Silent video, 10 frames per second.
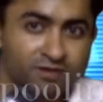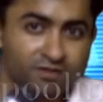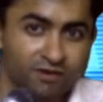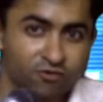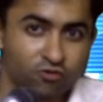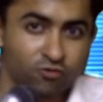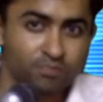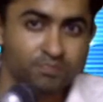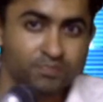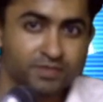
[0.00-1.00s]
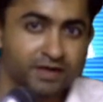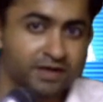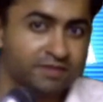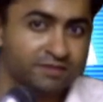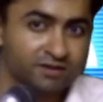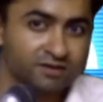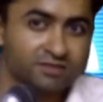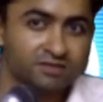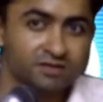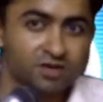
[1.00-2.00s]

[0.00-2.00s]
syndrome, that is SIRS.